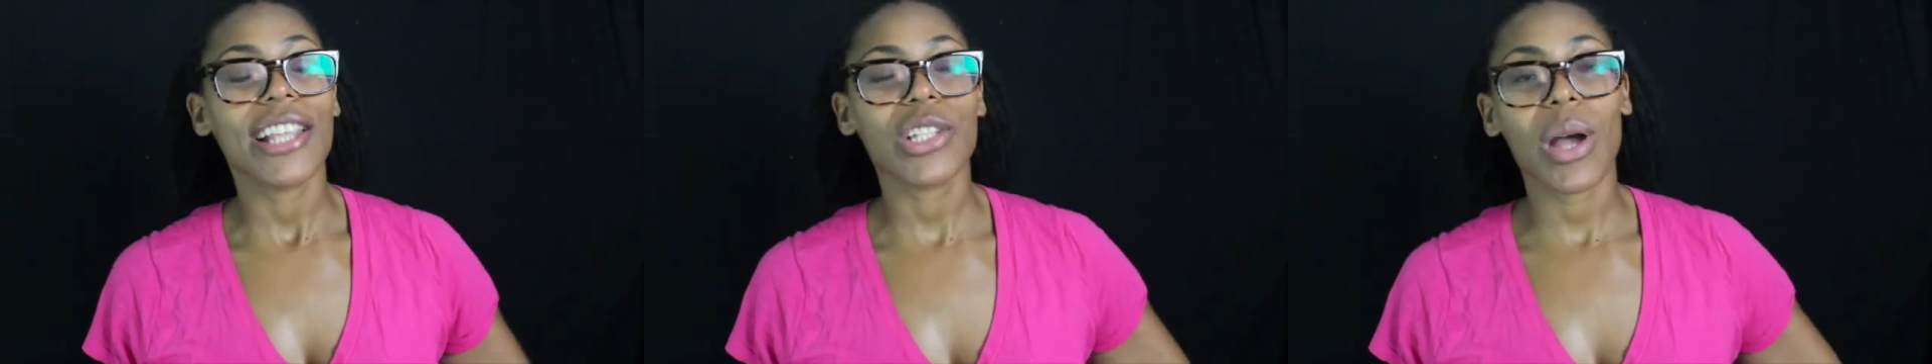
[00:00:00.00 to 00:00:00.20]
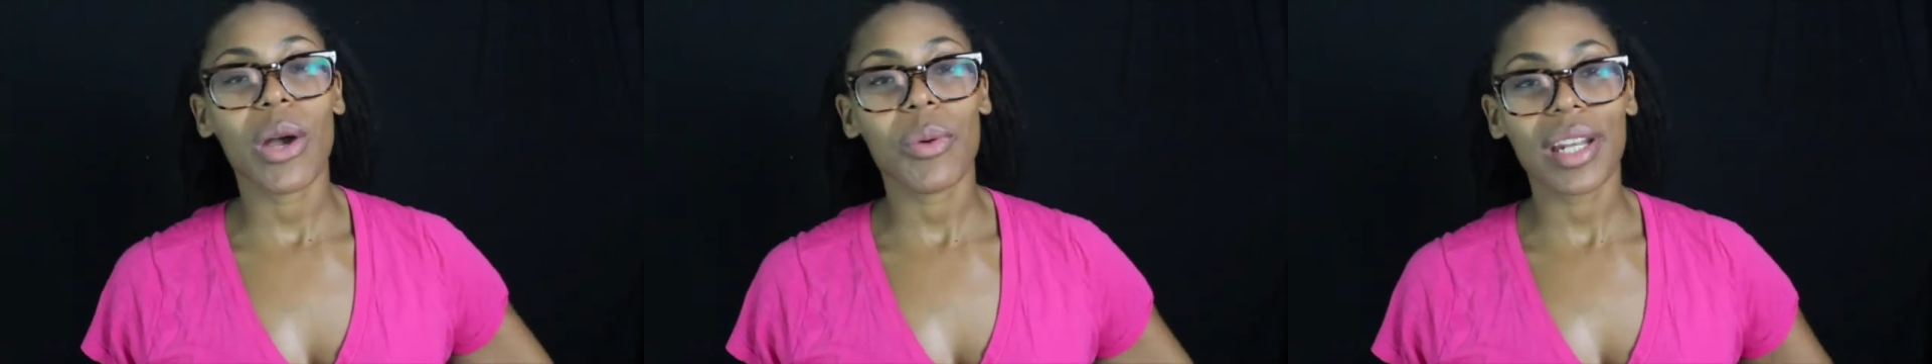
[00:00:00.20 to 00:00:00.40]

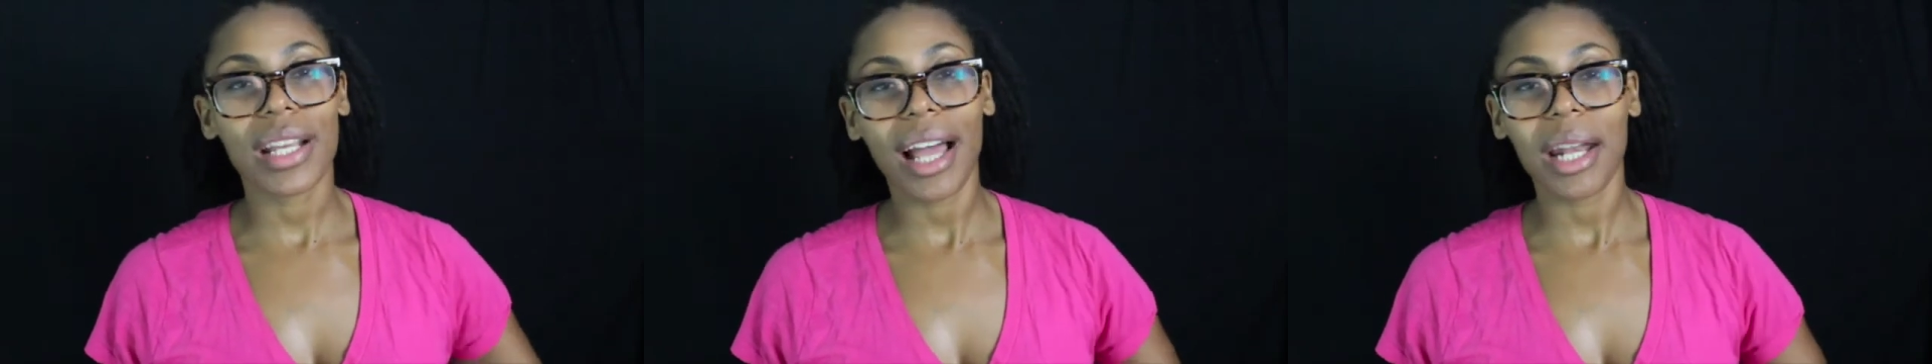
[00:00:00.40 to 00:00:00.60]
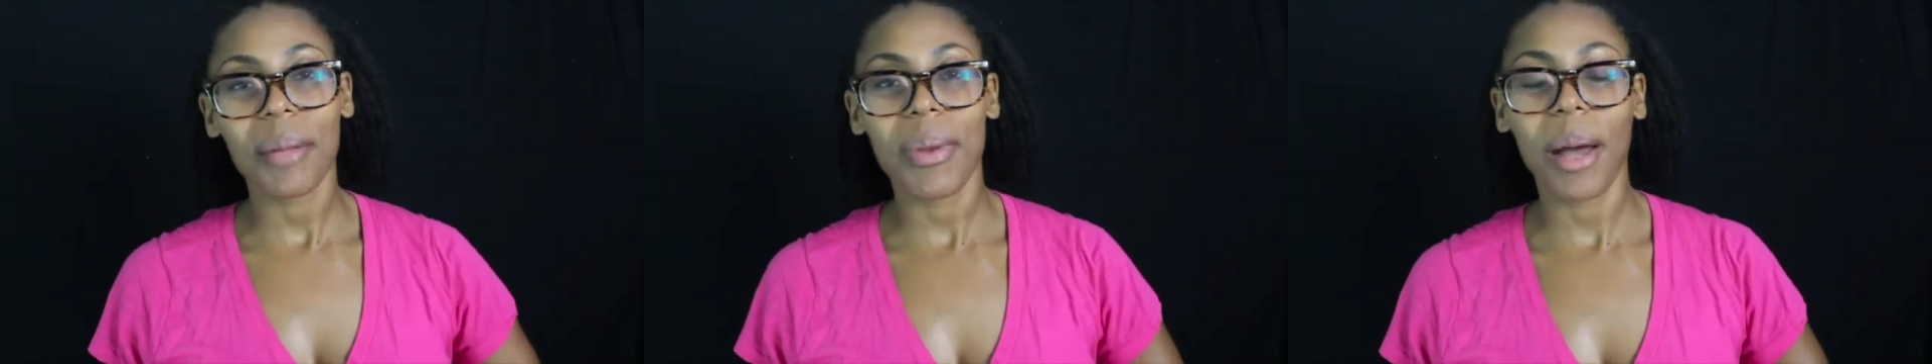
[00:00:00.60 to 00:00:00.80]
So I went
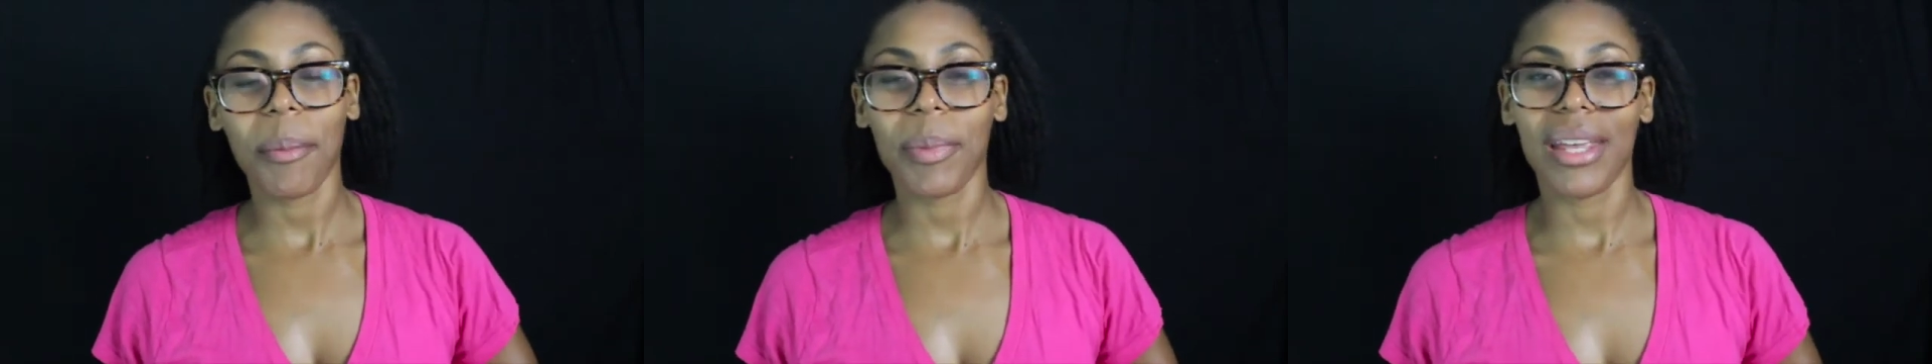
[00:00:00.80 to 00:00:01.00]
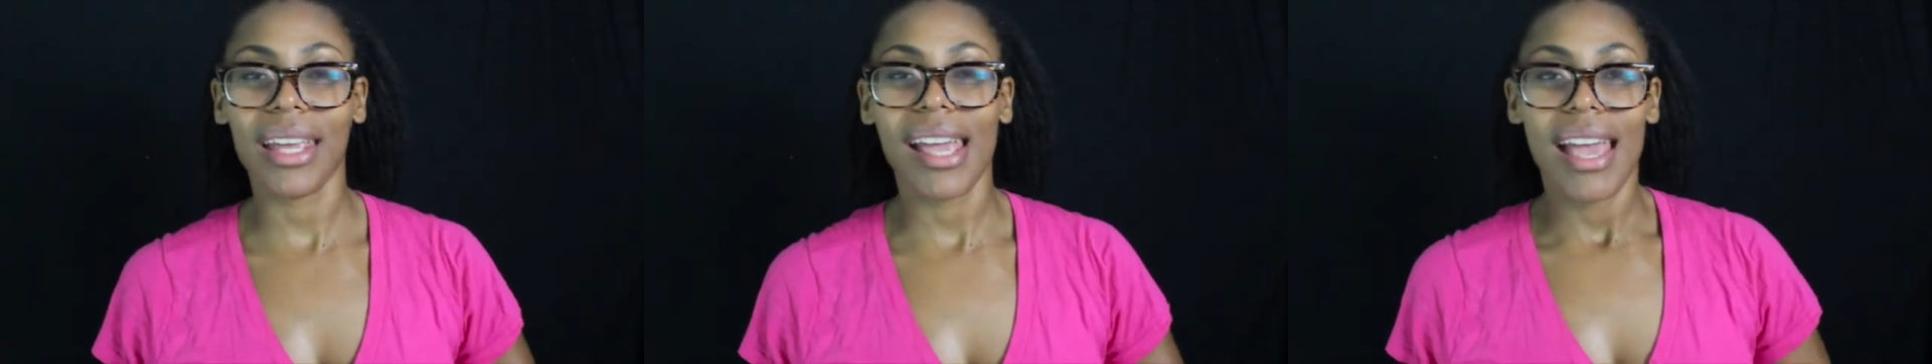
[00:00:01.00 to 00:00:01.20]
and got a
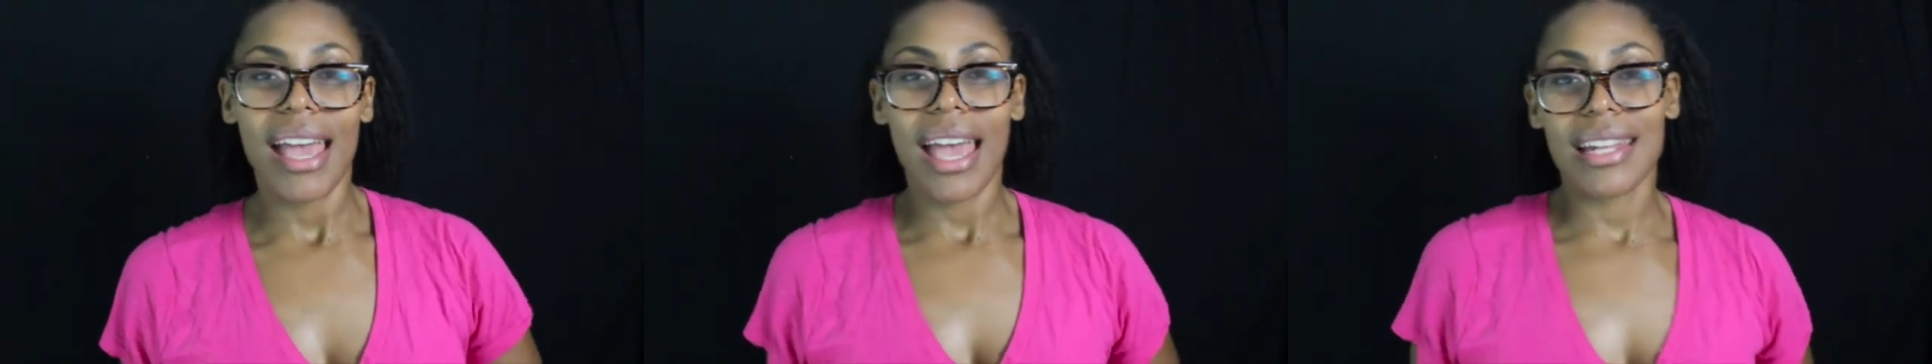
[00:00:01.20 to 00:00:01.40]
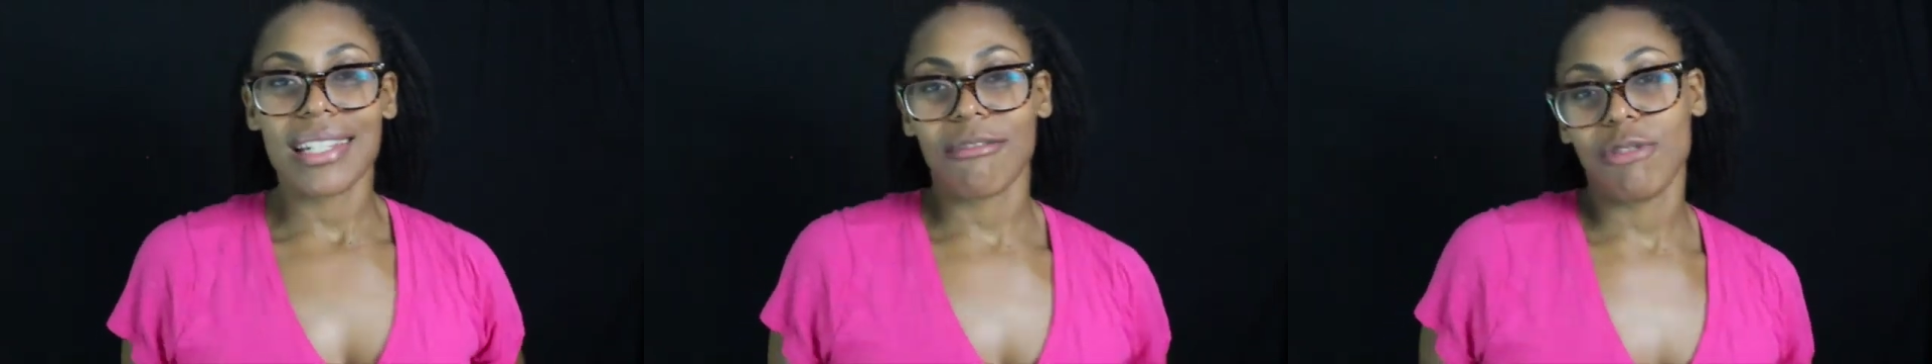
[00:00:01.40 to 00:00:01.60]
puppy,
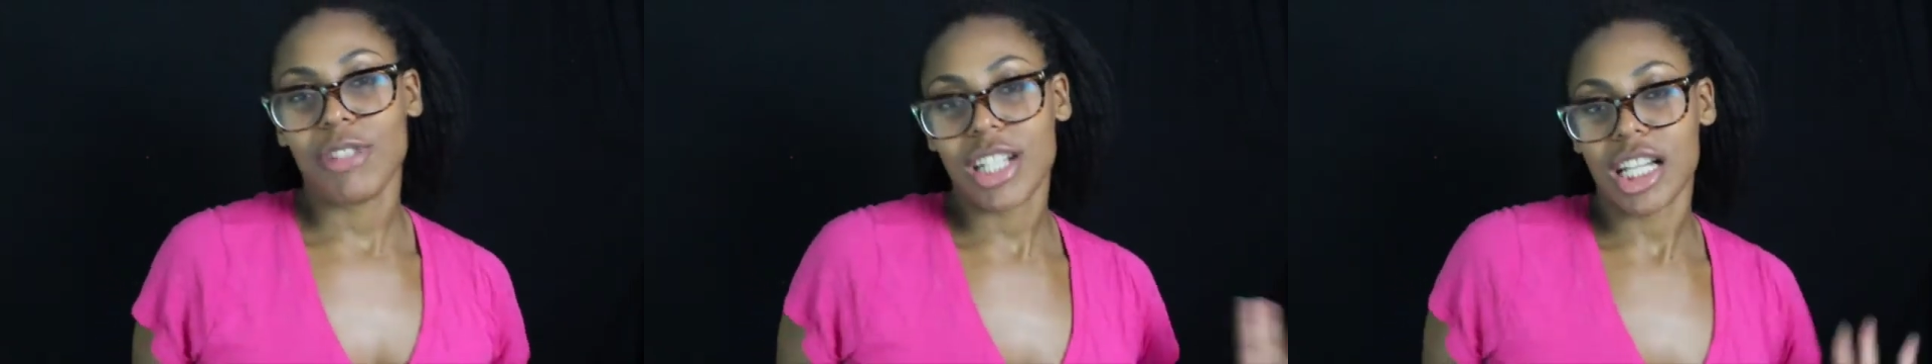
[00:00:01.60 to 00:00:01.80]
and if you